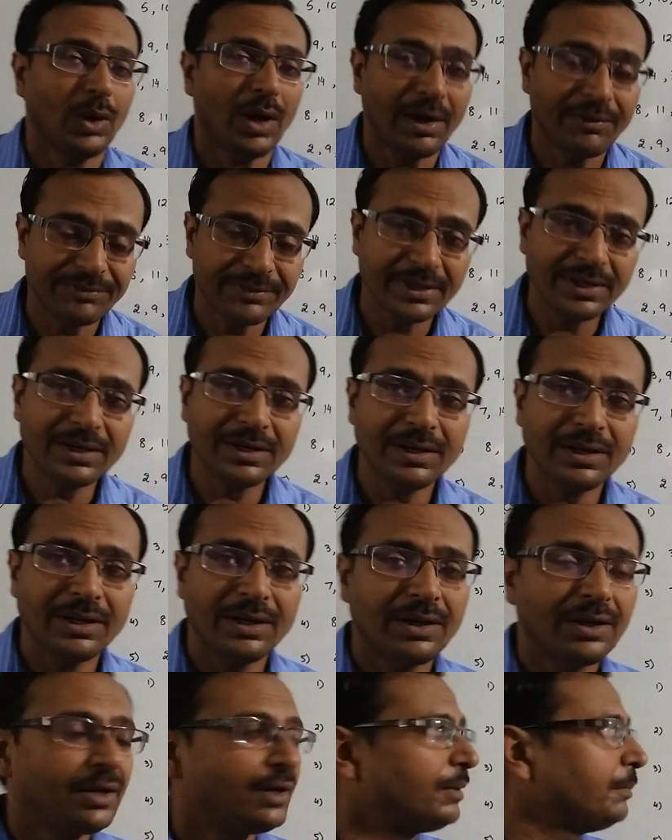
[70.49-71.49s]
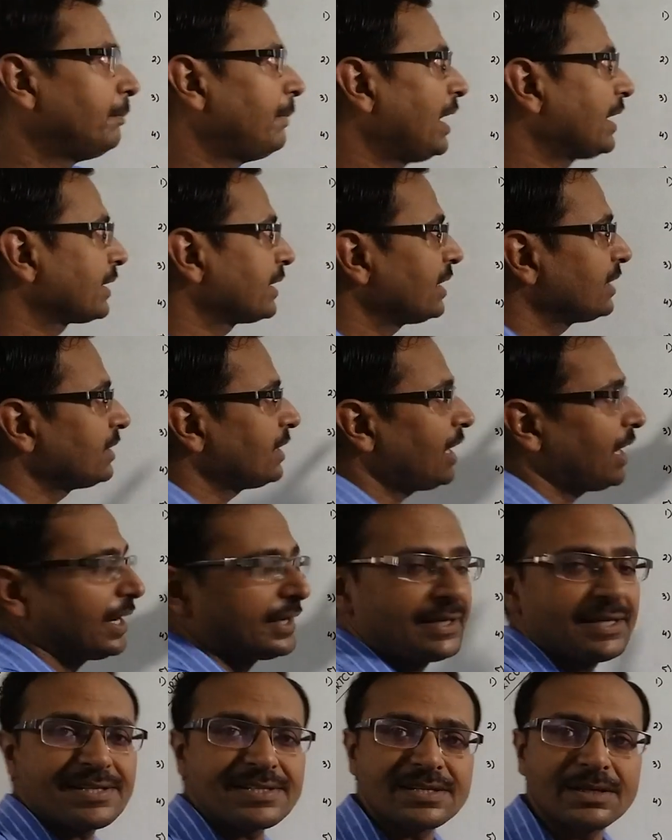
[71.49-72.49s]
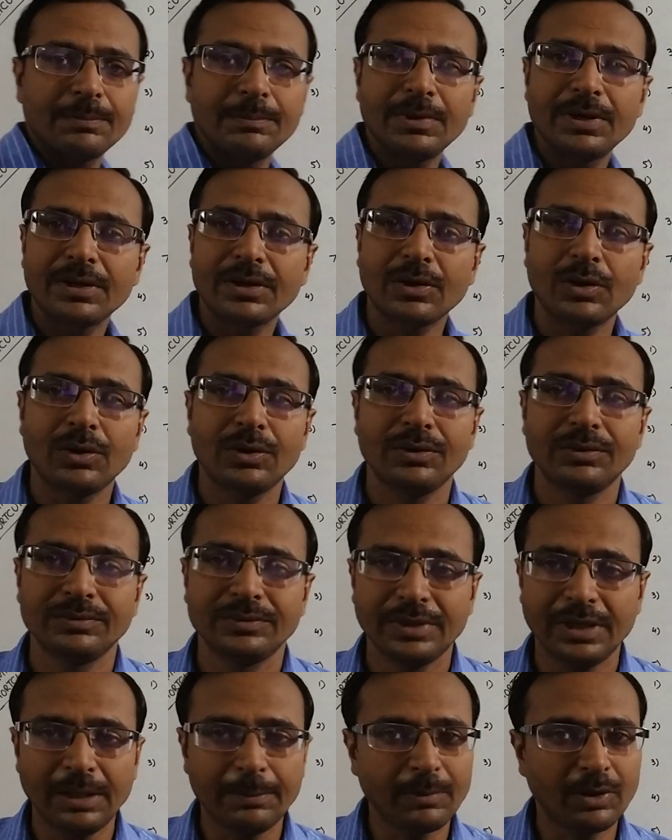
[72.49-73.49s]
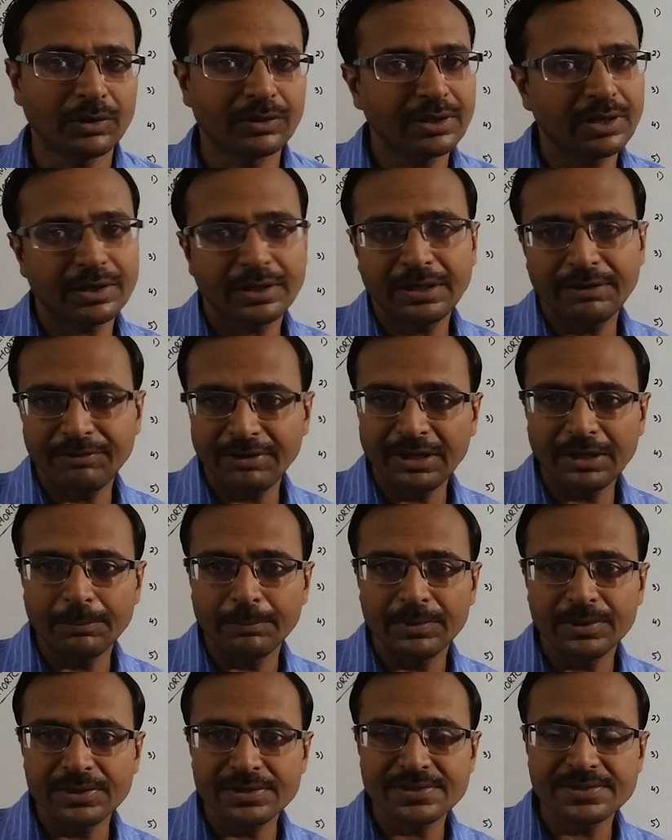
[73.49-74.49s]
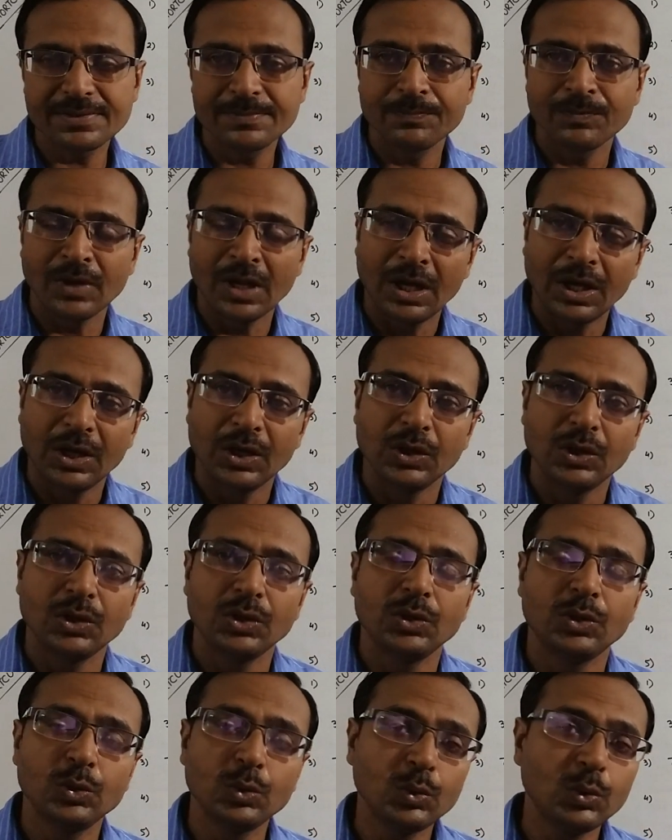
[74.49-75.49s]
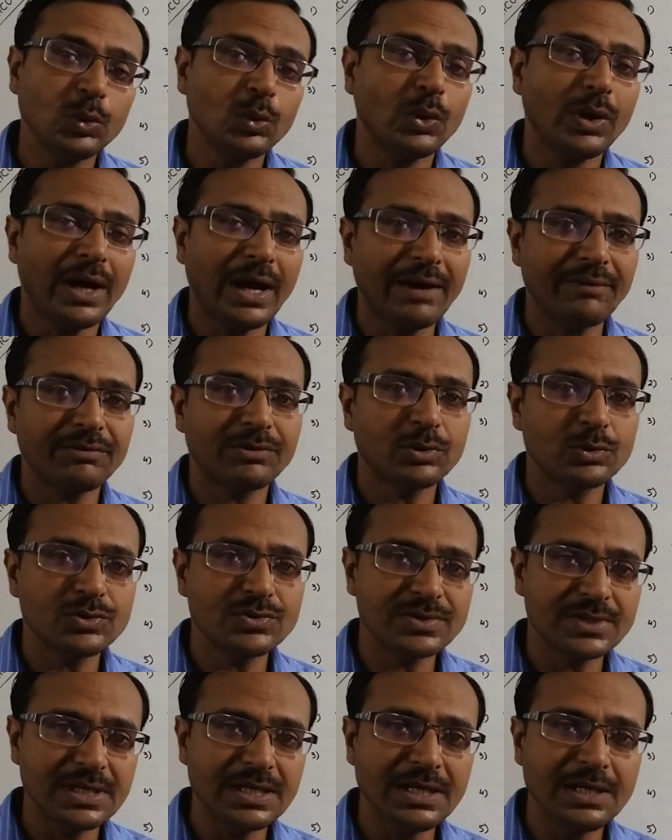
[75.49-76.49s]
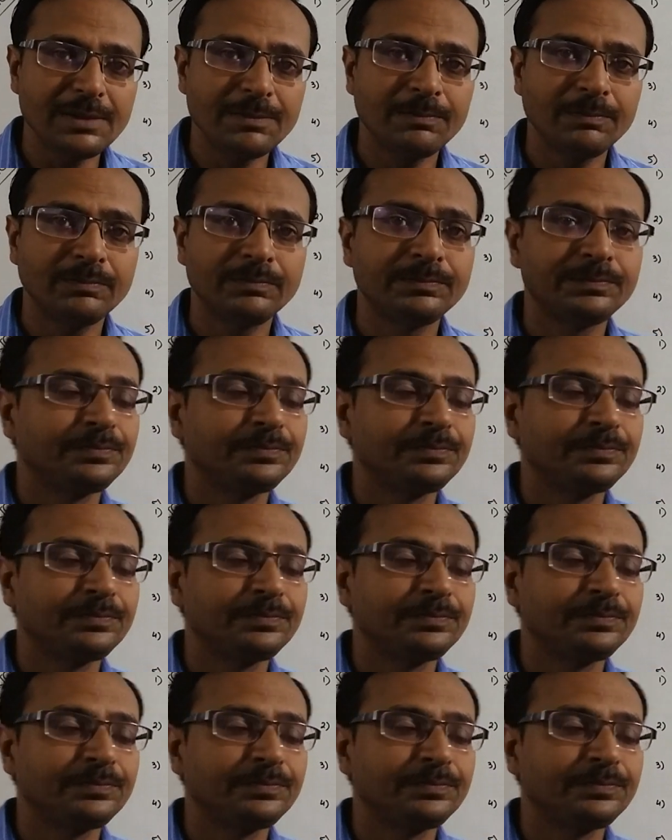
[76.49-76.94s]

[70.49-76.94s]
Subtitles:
after marking the highest number among the given numbers, you have to see